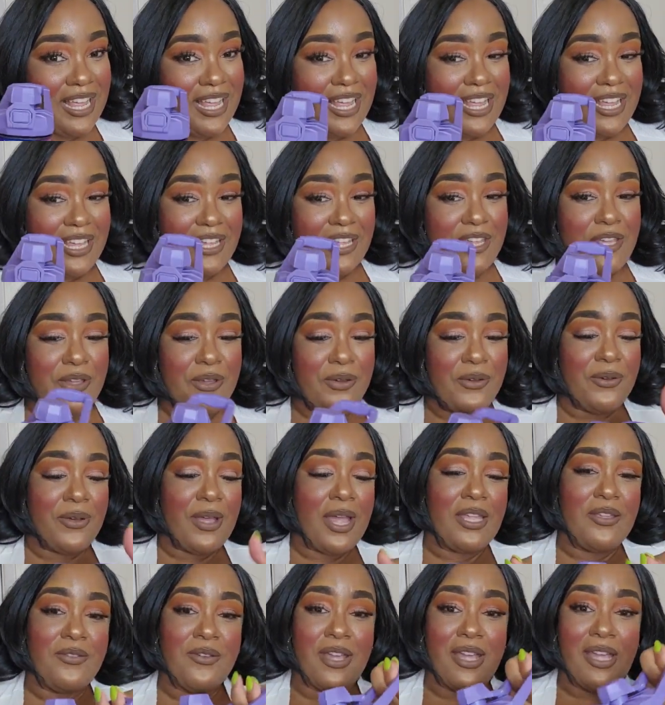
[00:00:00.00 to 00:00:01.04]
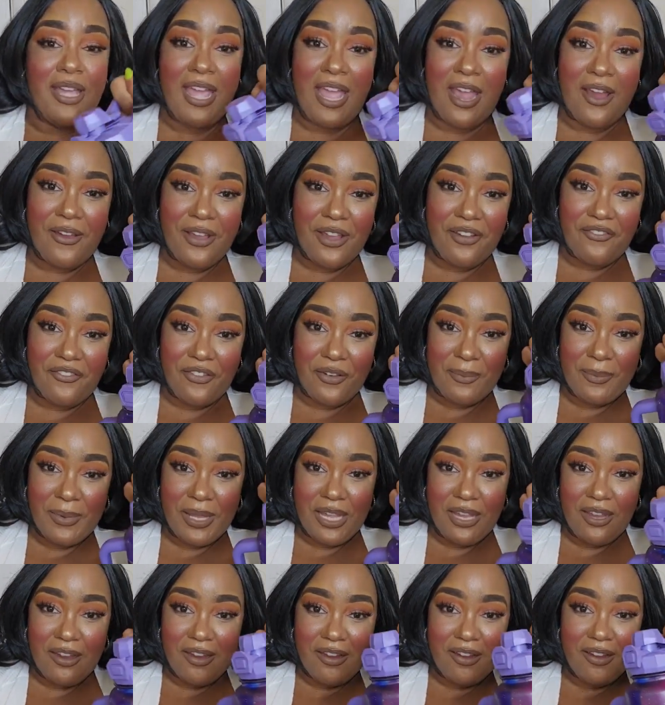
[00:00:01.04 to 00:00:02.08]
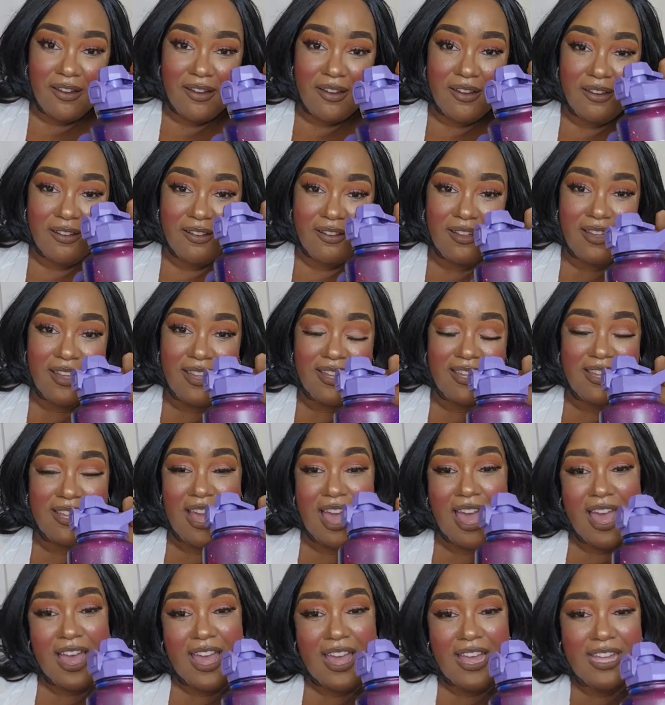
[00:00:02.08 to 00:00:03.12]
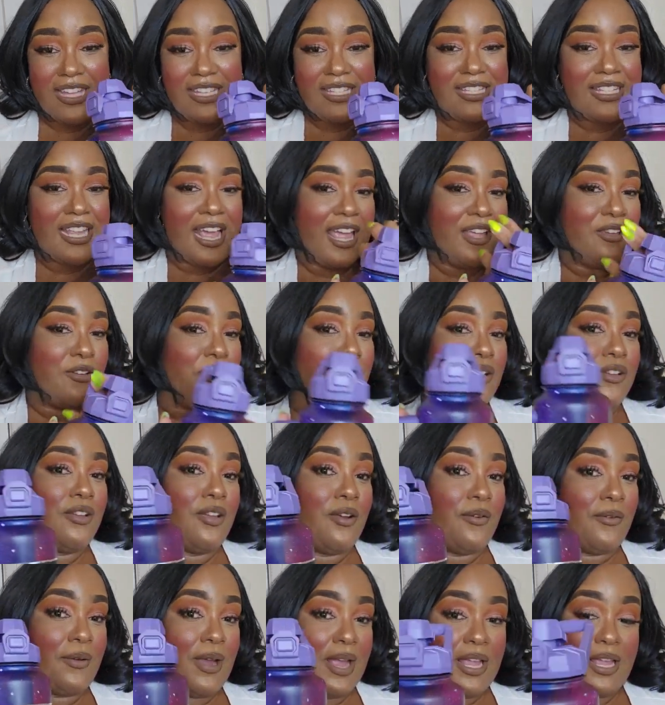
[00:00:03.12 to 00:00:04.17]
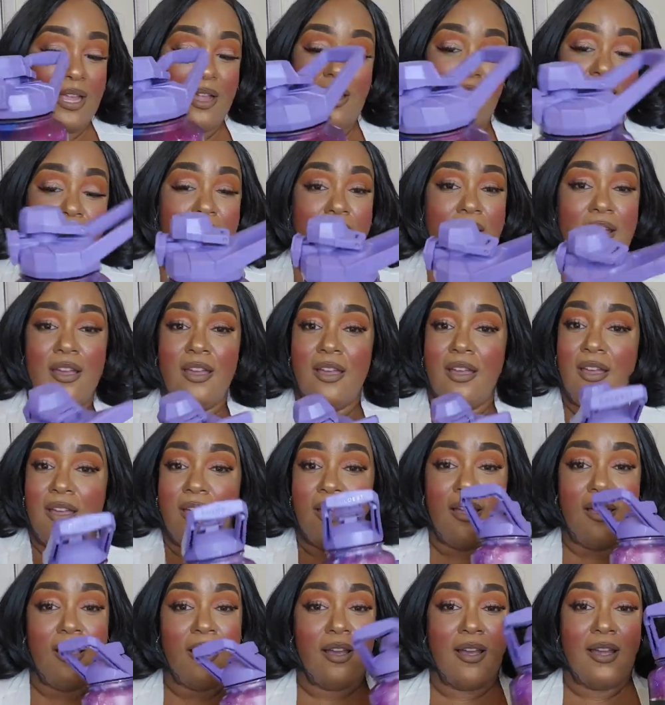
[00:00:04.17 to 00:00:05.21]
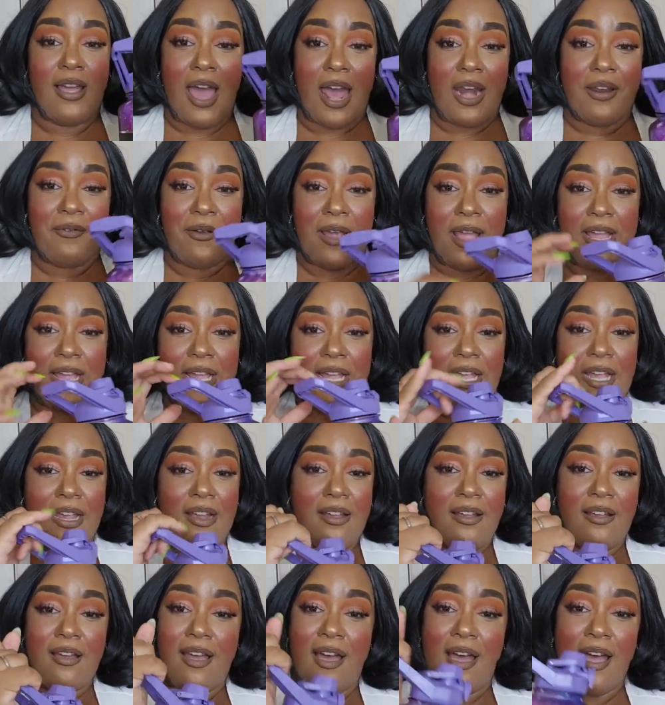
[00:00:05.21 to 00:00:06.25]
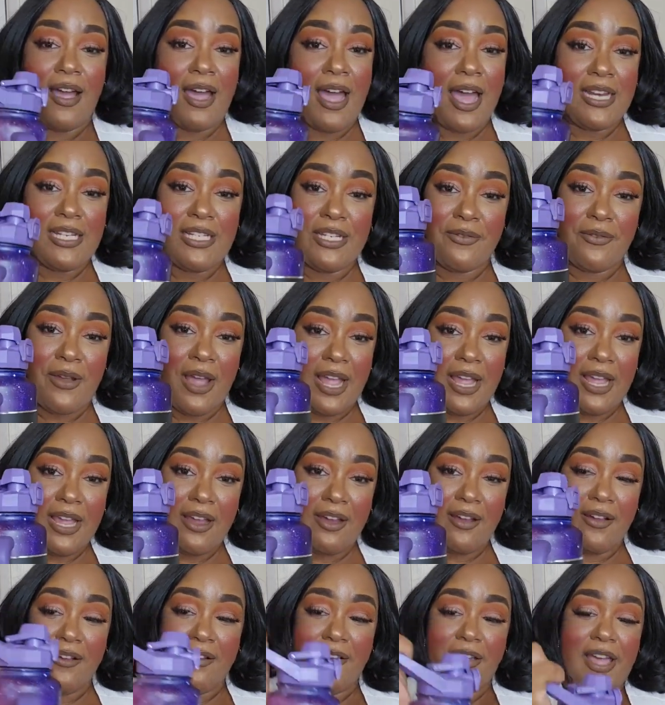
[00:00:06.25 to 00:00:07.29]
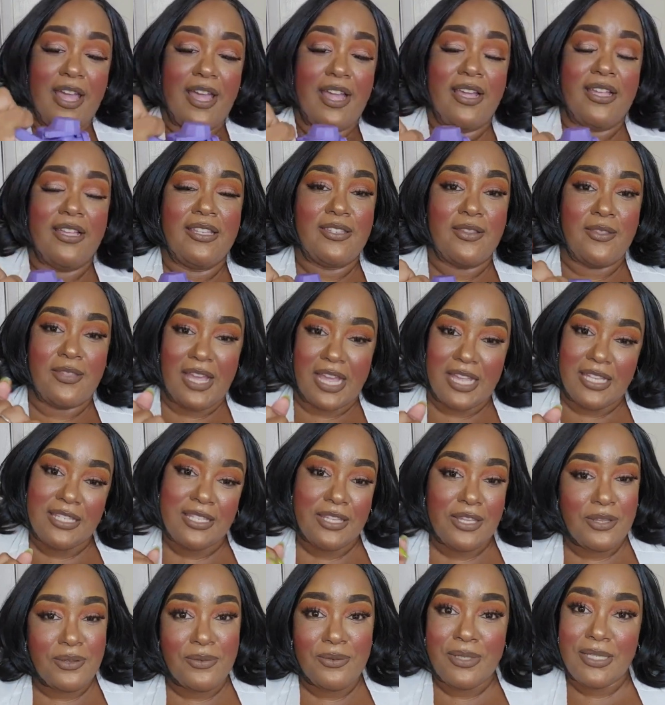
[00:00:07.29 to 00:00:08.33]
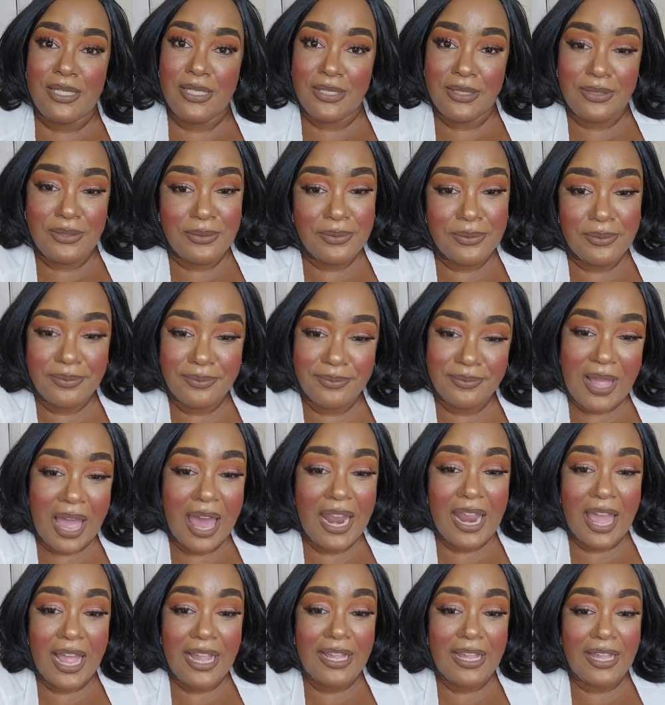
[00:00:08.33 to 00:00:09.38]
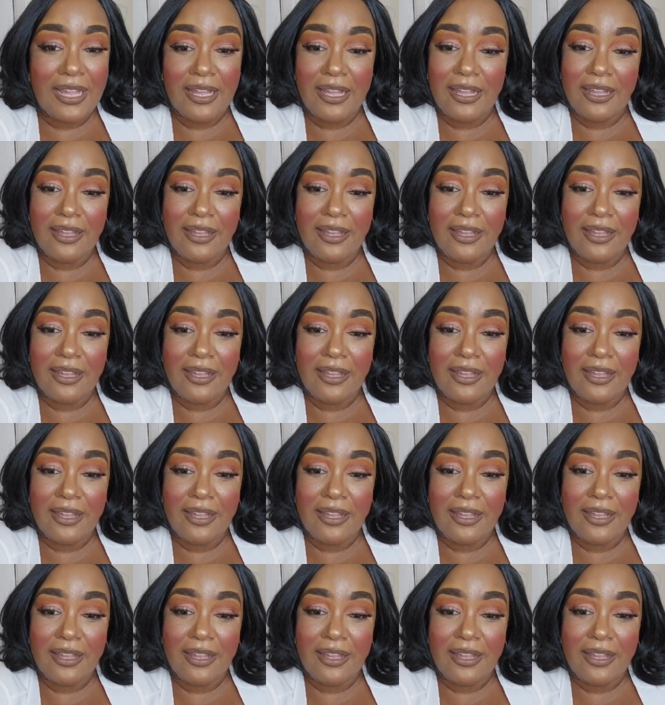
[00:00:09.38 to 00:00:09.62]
Cute, and you can carry it from here. Yes, or you can right here. Got it right here. I got you right here, okay? So that's cute too. I like it.